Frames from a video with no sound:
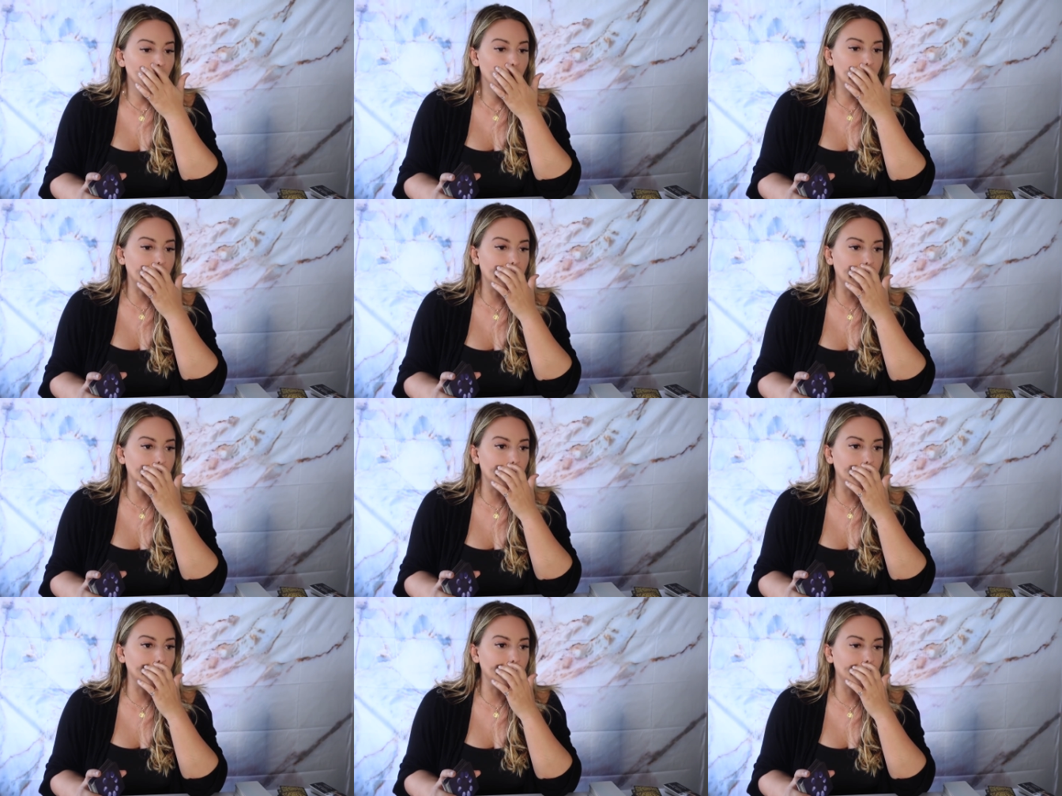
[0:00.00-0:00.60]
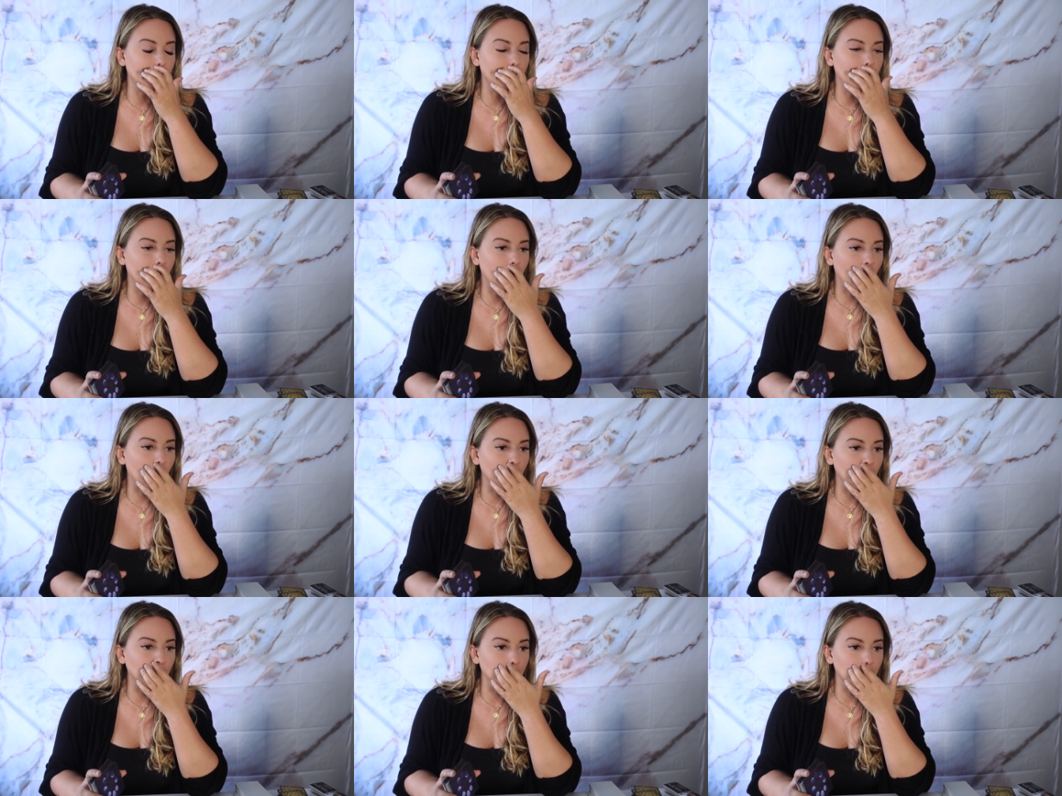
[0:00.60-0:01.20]
um,
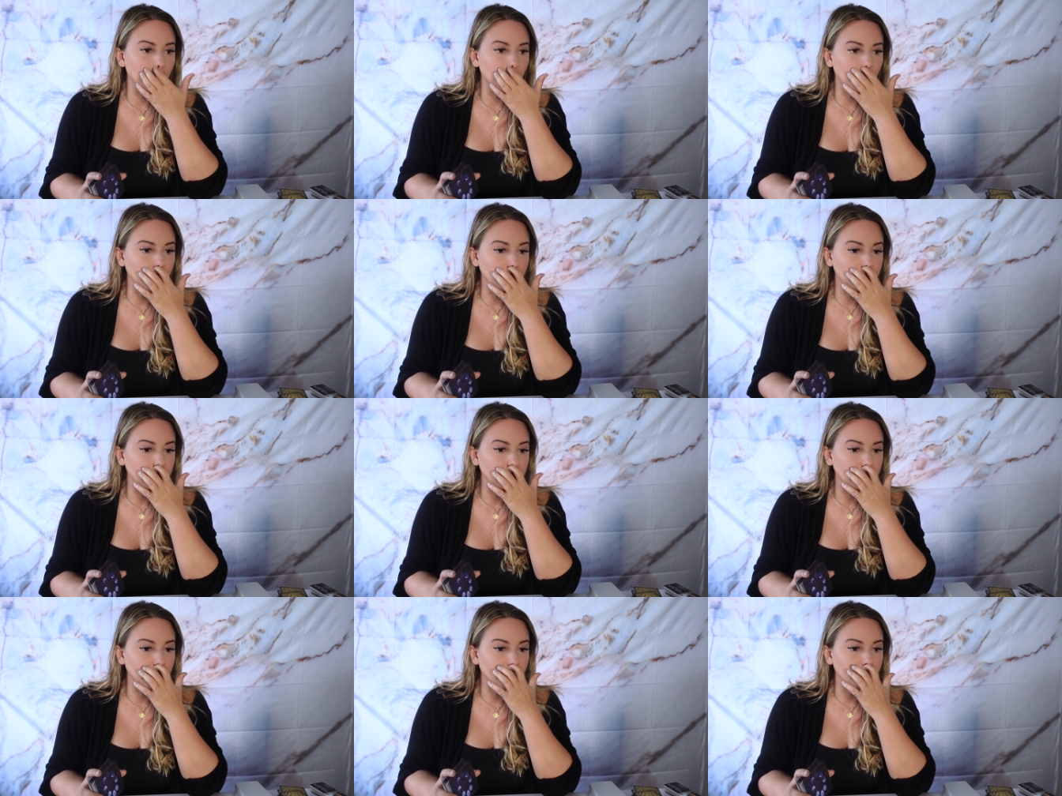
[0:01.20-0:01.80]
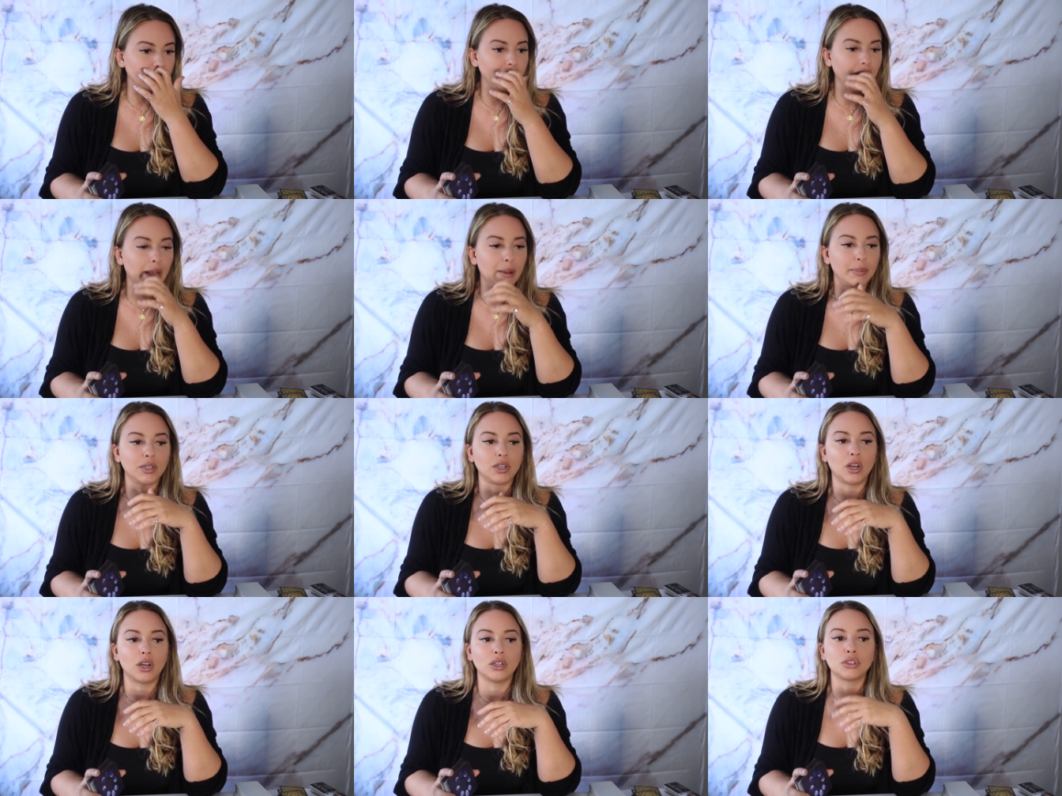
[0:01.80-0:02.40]
are you going to
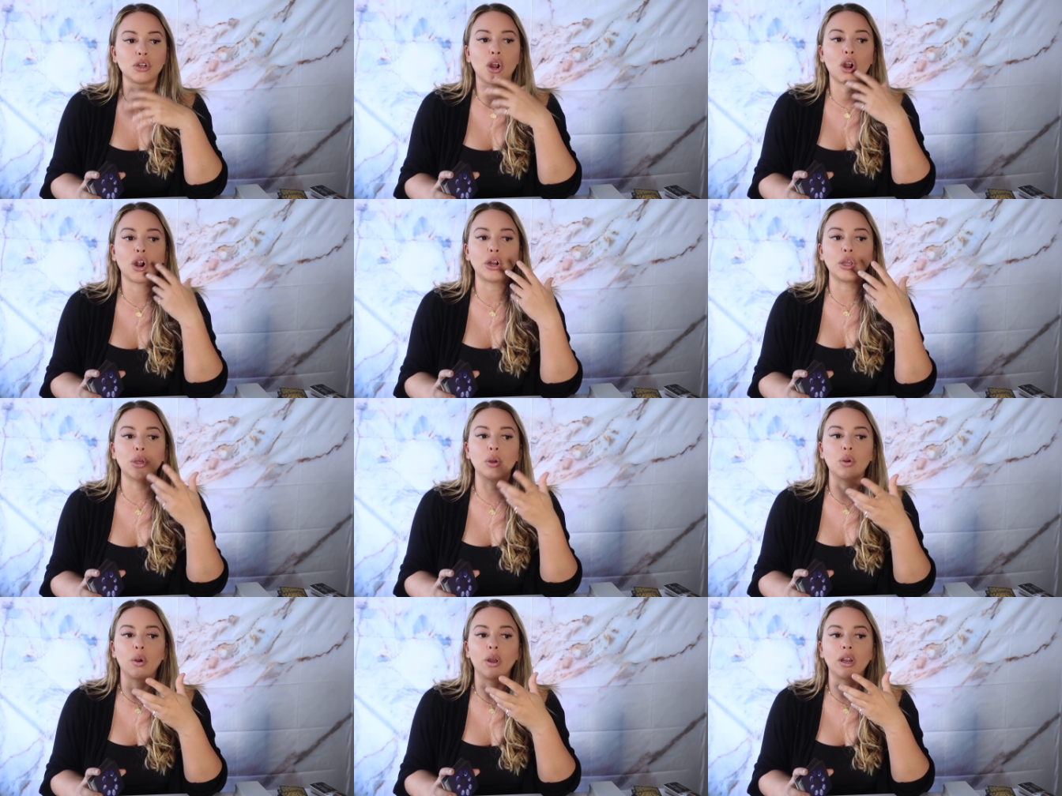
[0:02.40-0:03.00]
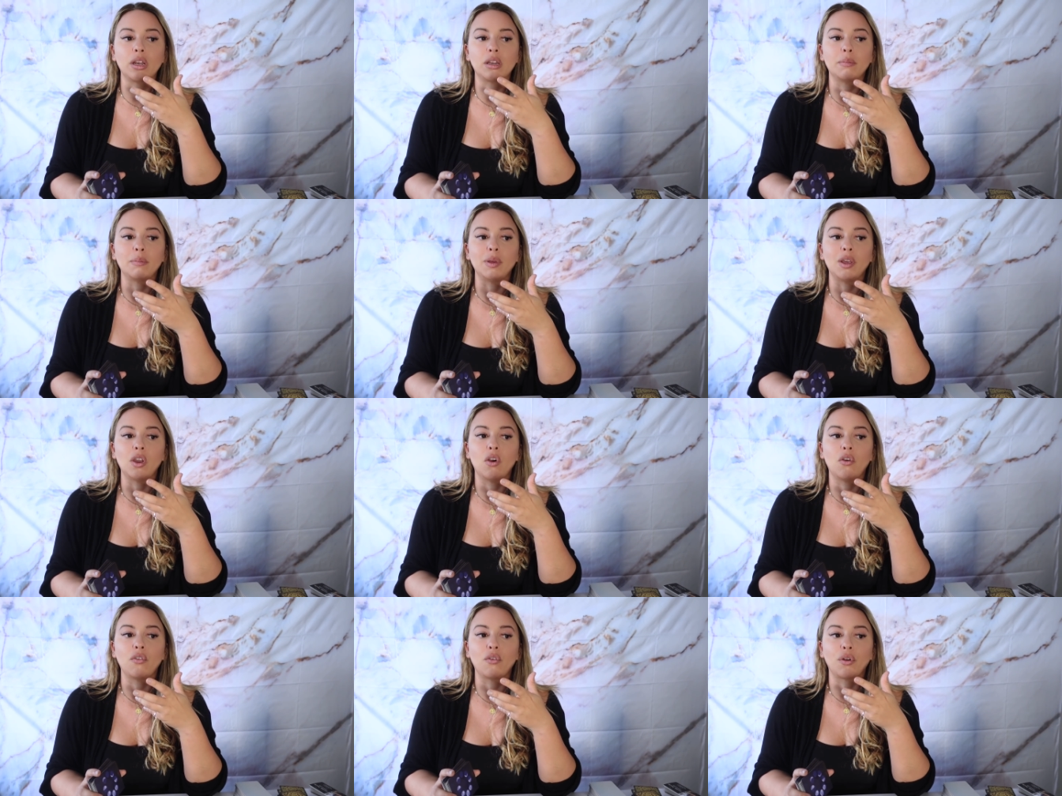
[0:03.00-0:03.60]
self-sabotage? Are you going to
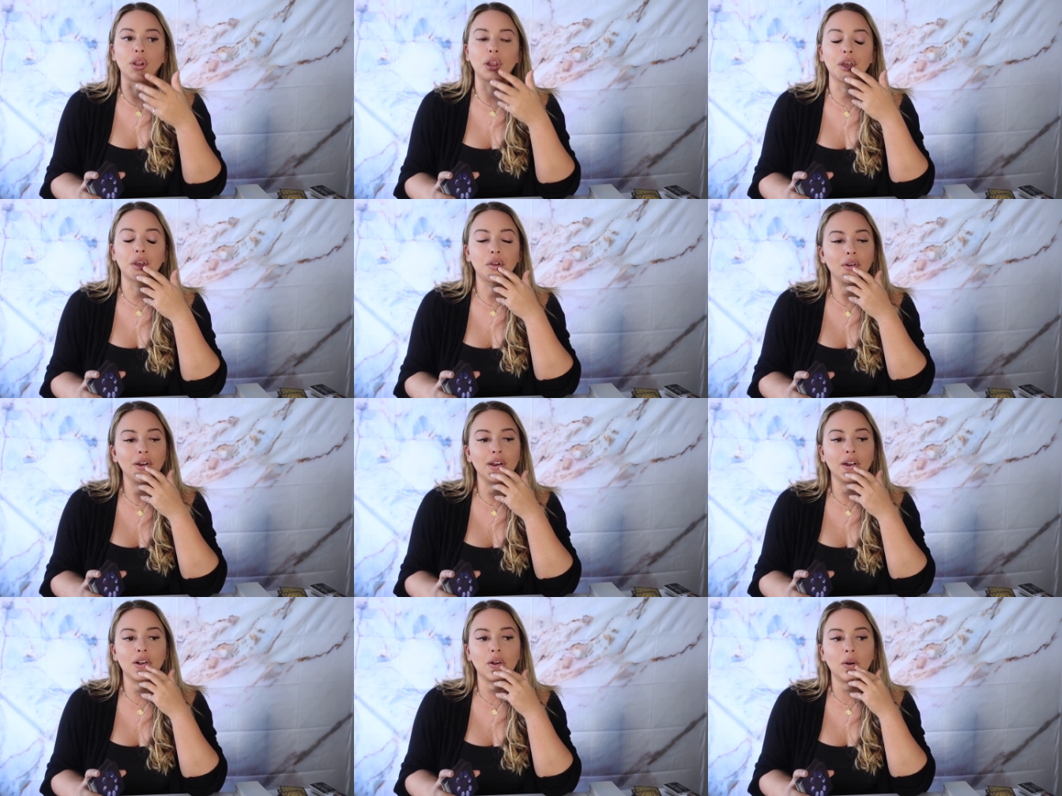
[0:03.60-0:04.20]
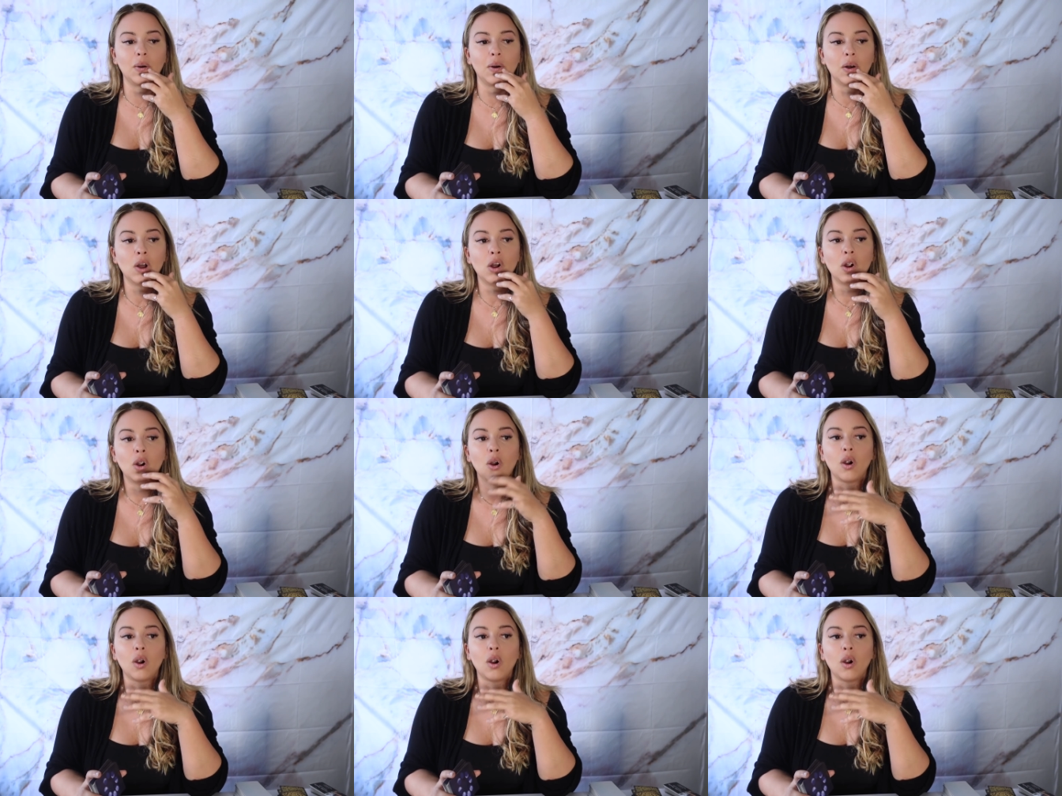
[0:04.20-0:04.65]
be overly critical?